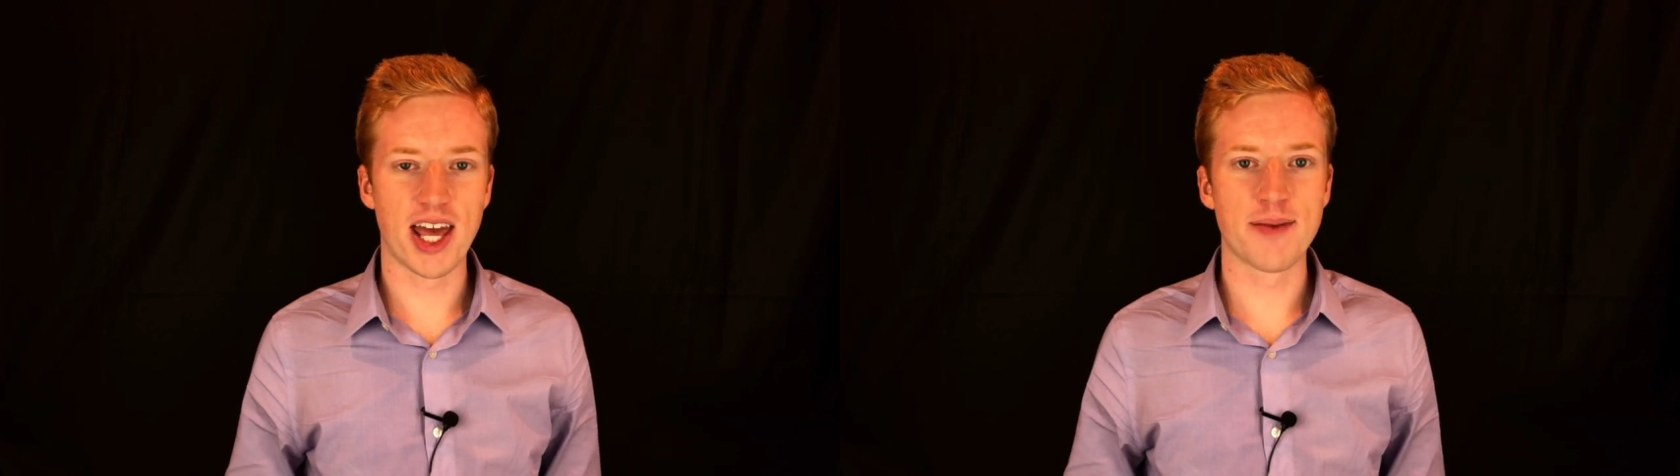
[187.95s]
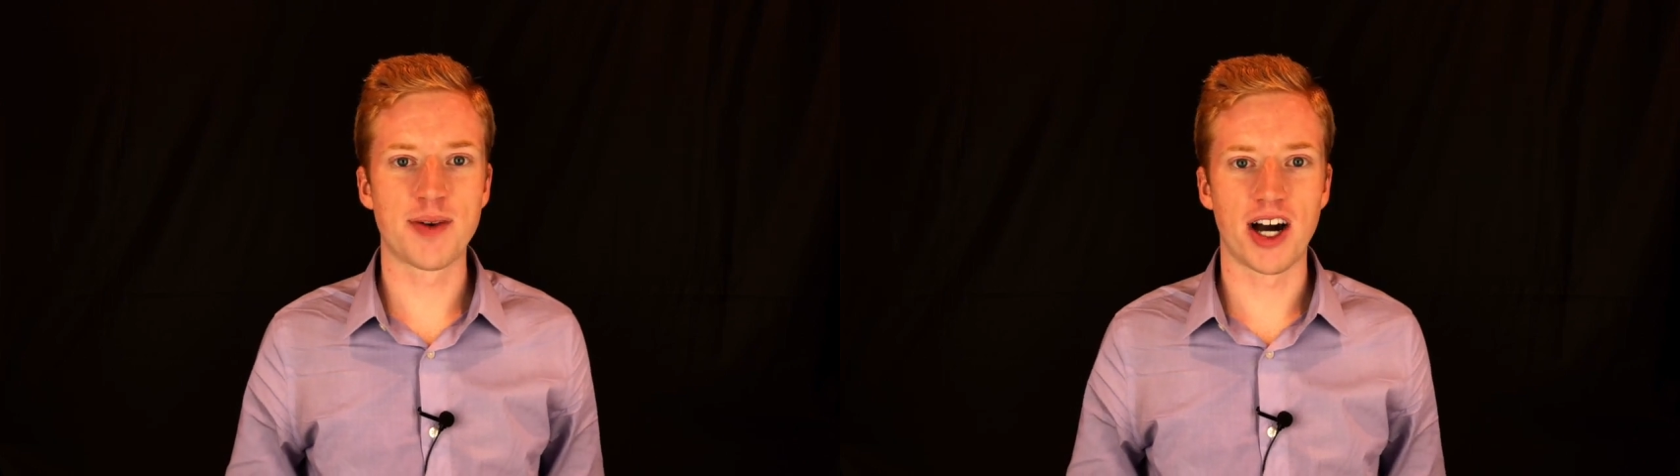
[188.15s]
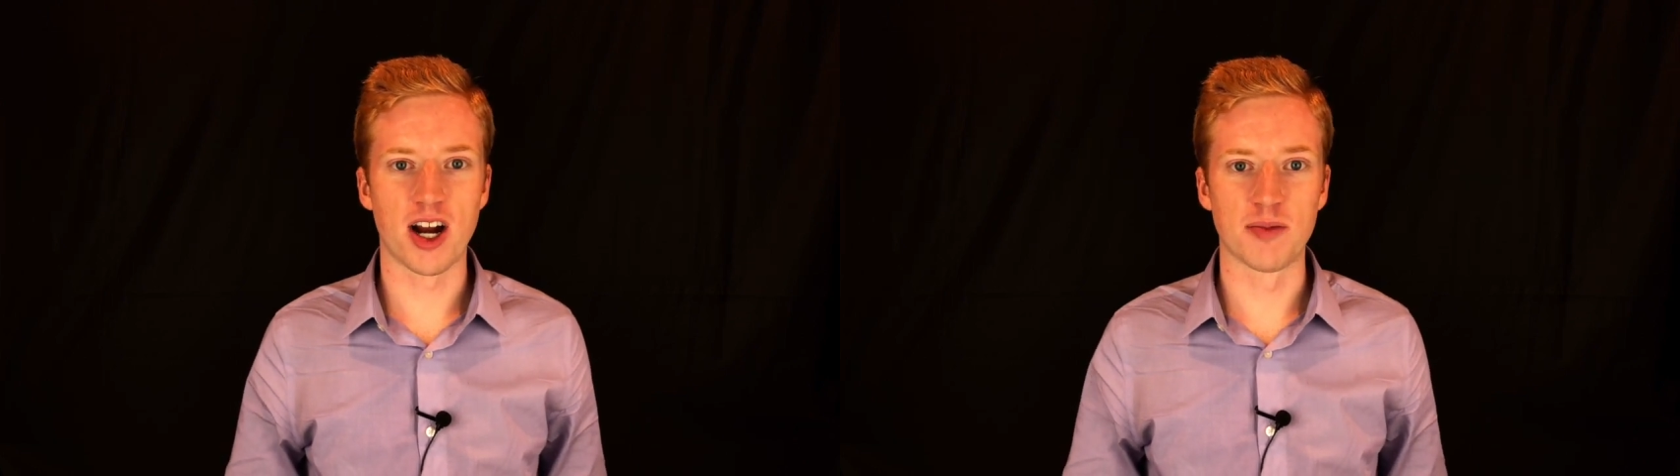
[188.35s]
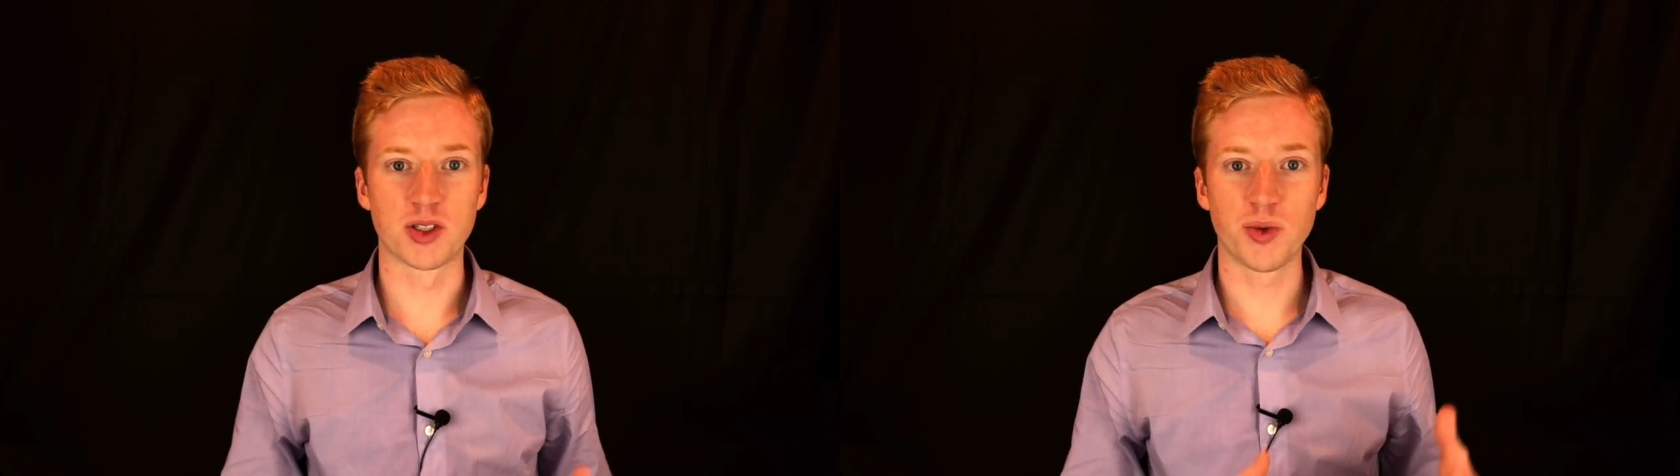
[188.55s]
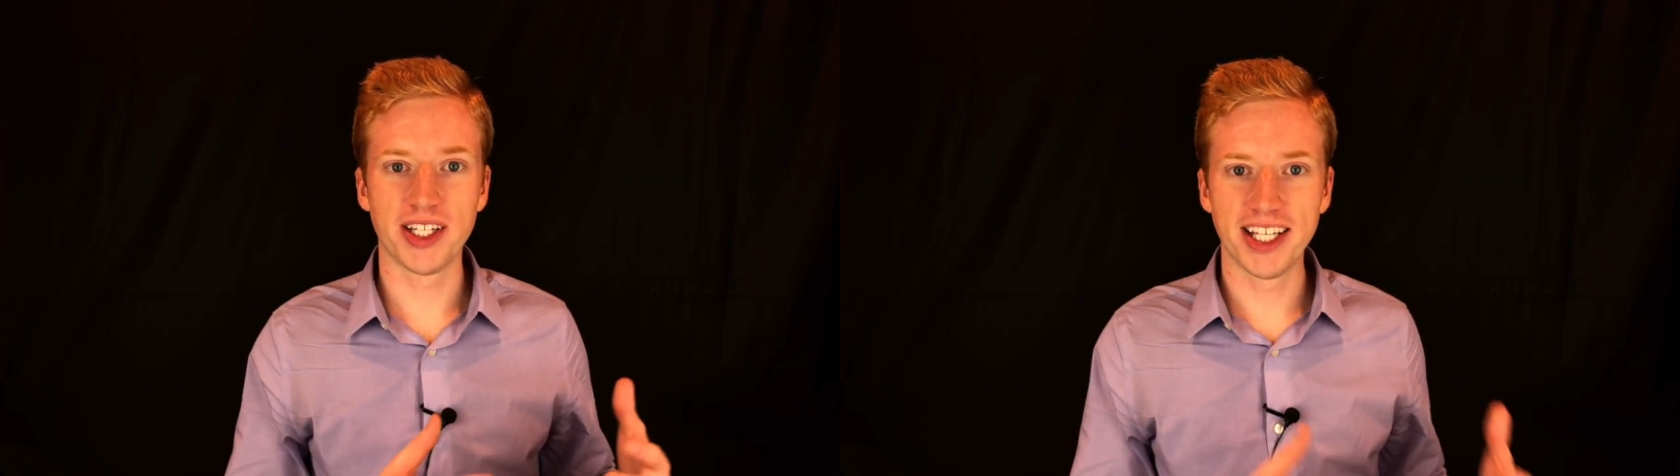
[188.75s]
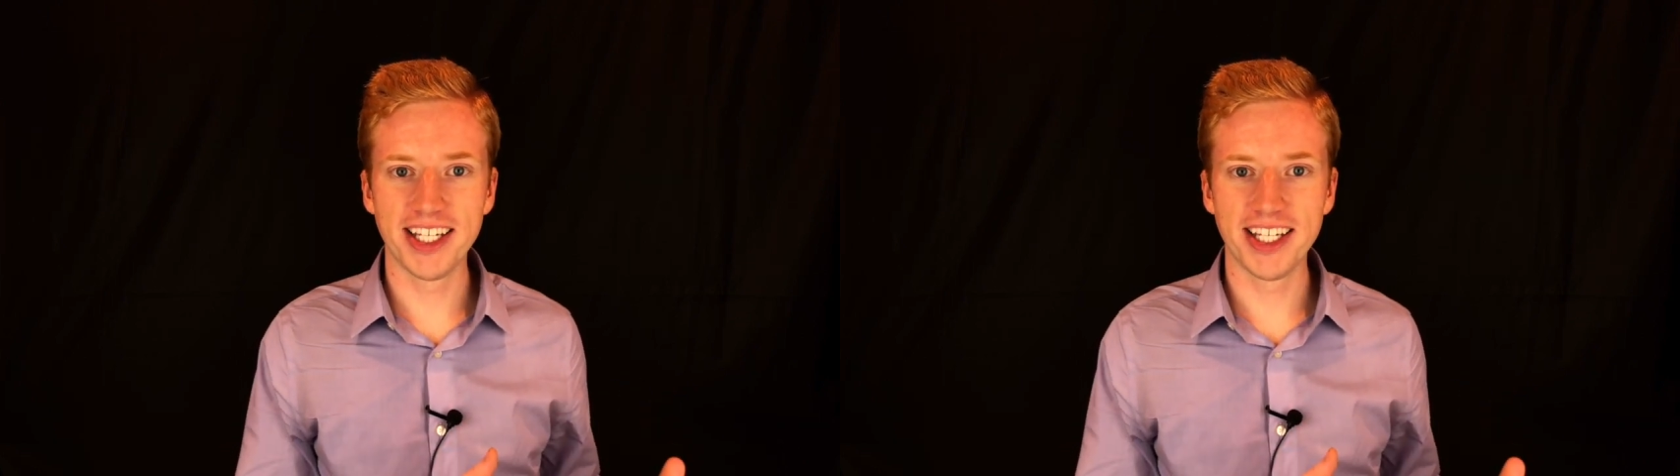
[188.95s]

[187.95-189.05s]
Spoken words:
empire between